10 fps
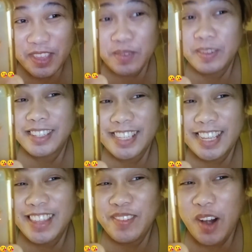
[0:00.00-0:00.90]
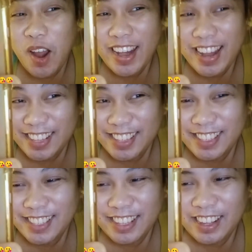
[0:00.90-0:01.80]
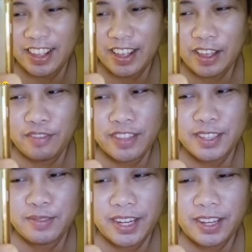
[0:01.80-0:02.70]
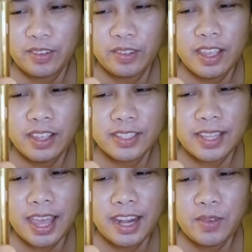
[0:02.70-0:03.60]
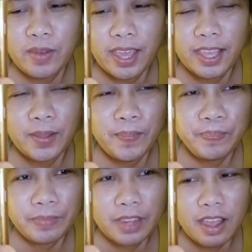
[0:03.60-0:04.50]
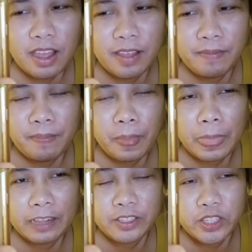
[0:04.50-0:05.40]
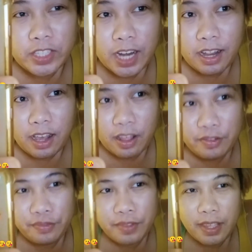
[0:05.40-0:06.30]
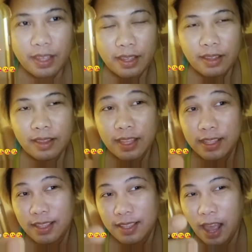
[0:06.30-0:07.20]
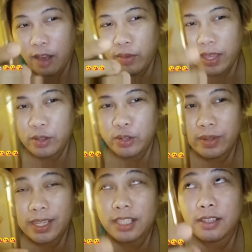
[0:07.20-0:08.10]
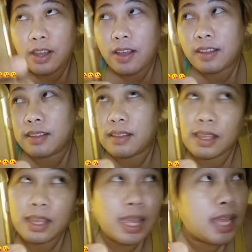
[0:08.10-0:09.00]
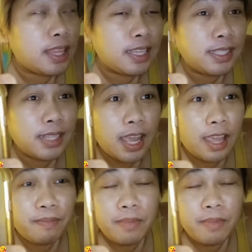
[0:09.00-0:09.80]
you will see the rawness of this video. So anyway, um, to start off, this is how we usually talk at this time.